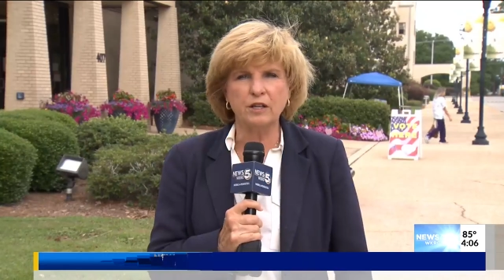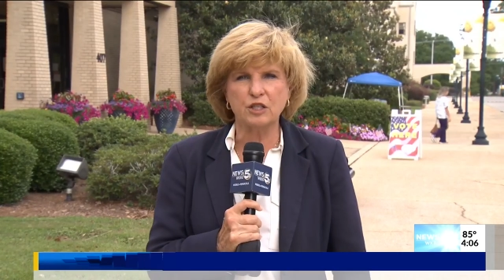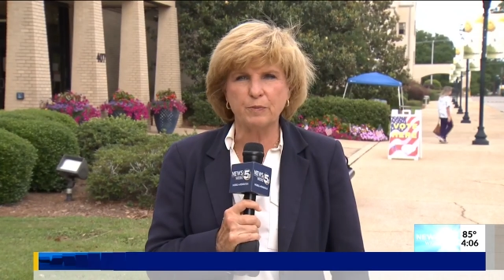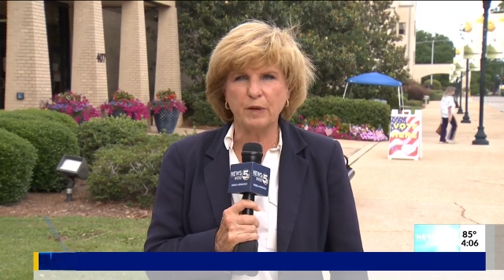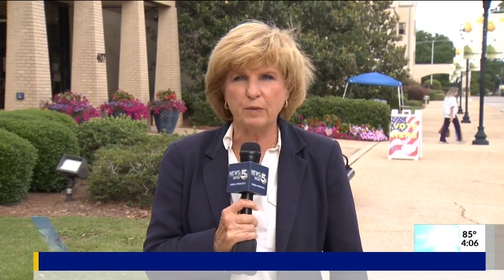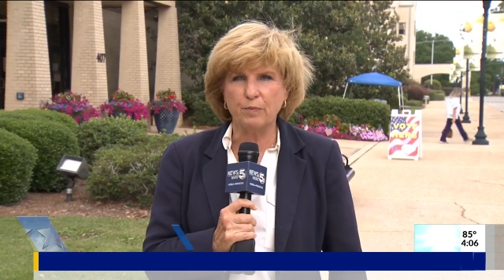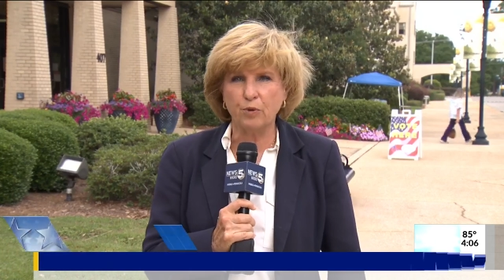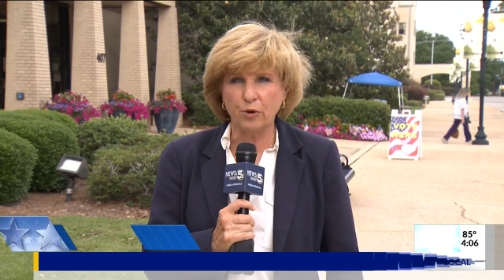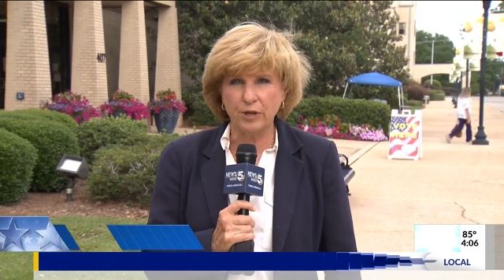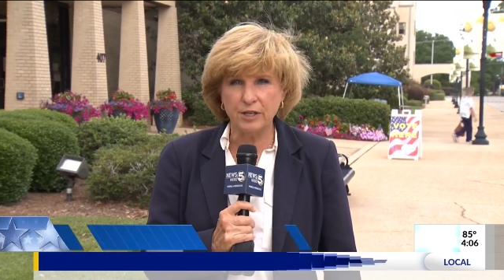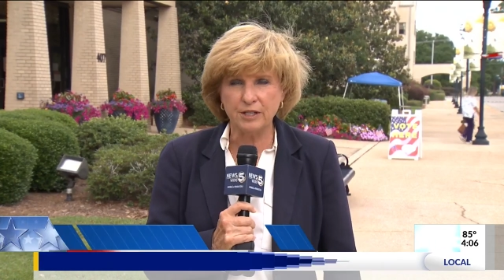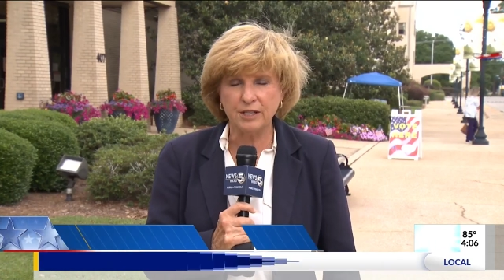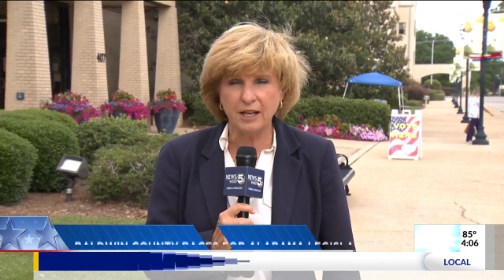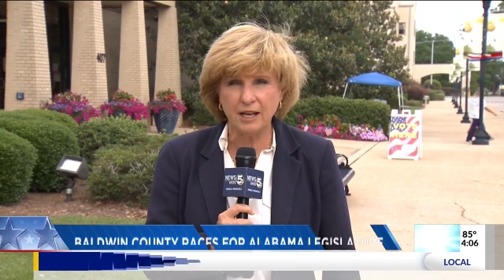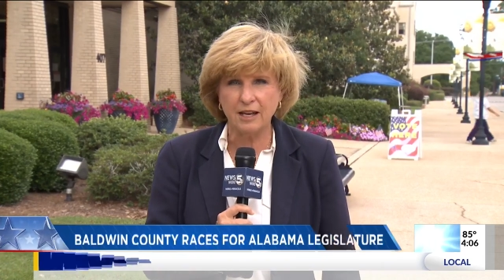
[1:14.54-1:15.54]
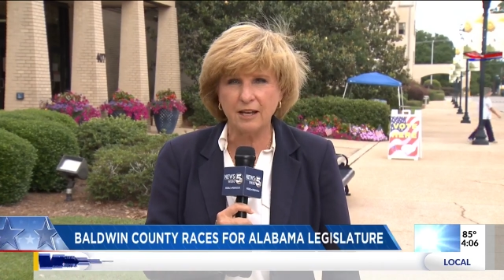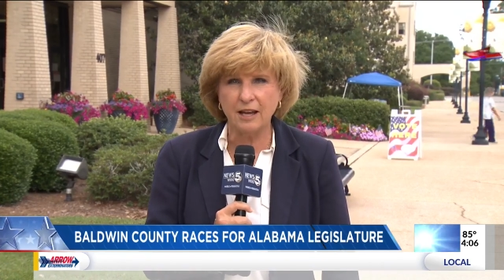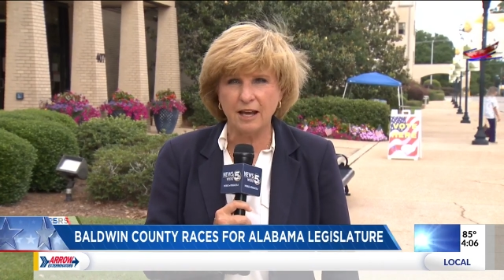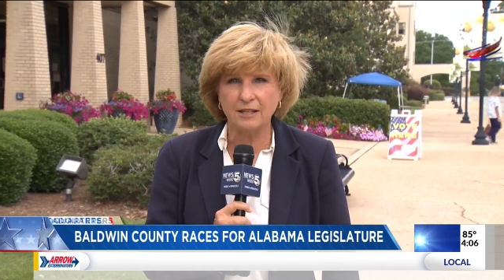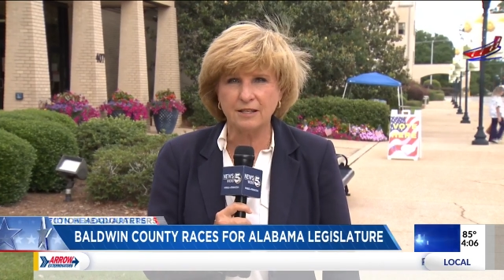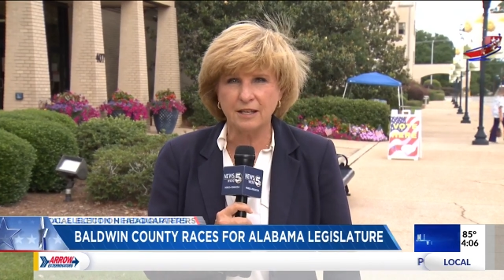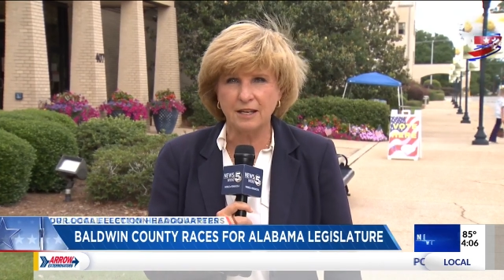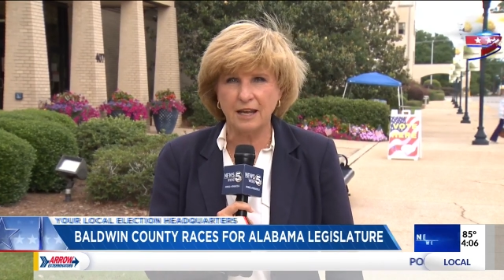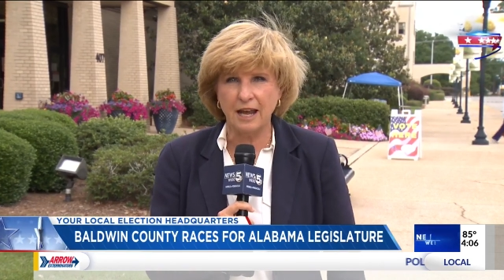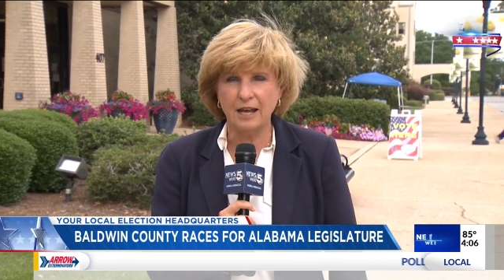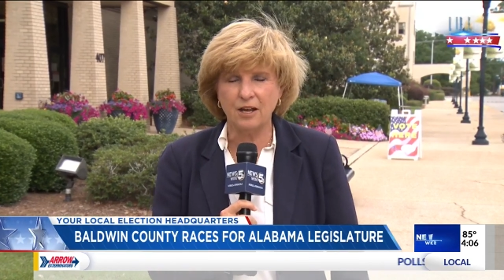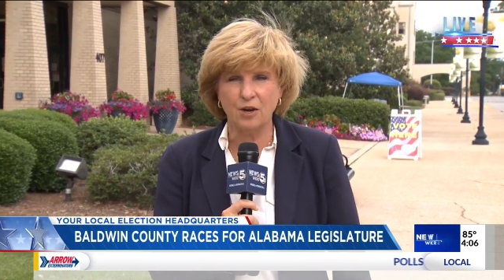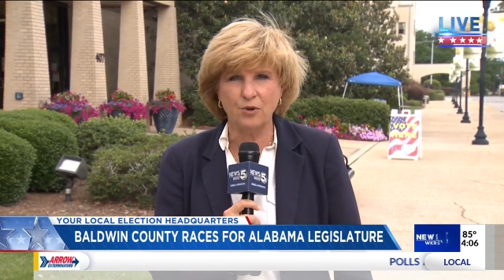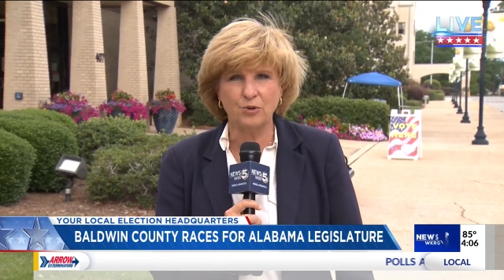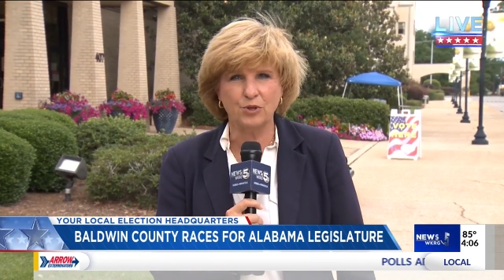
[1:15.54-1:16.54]
It's been pretty steady as the day
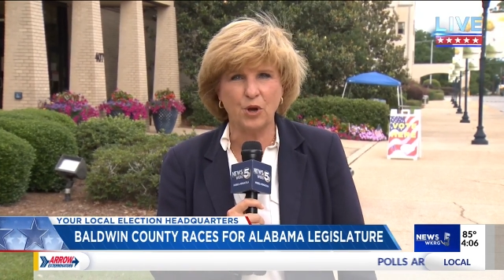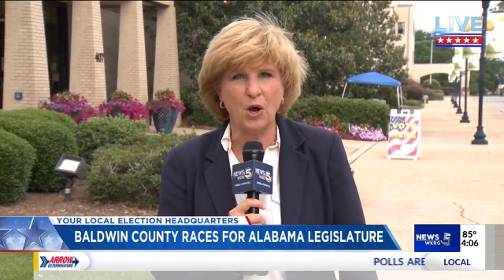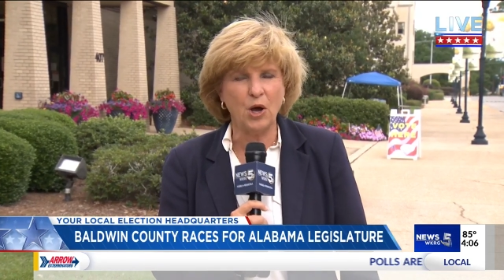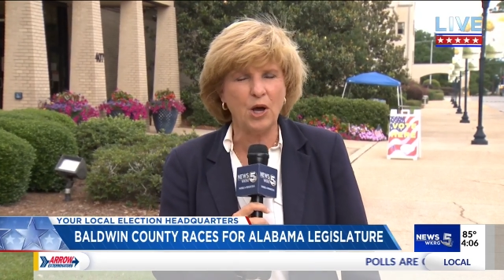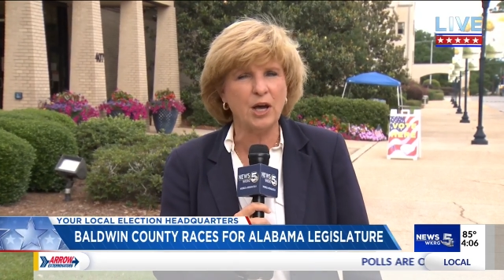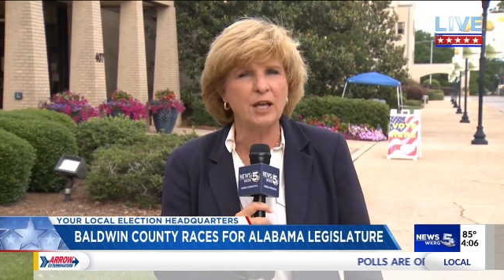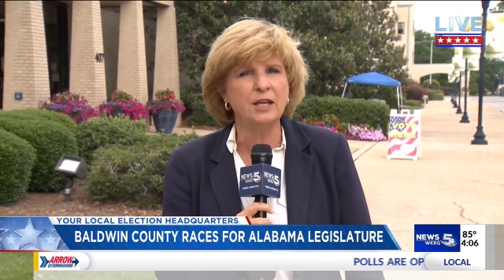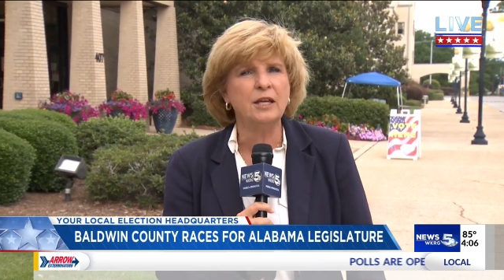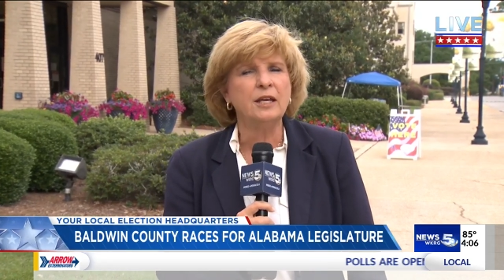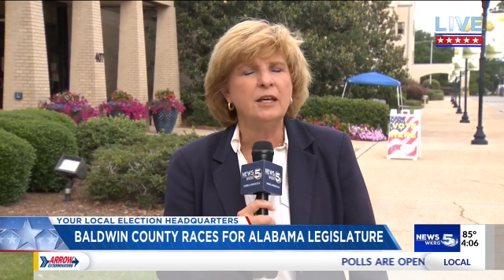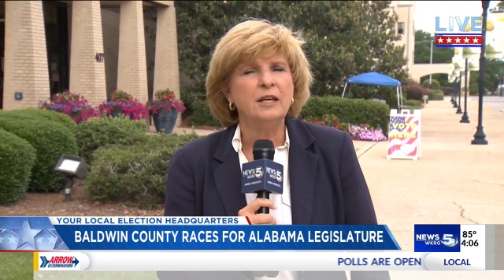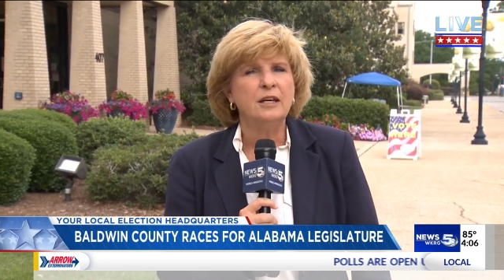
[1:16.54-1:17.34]
goes on.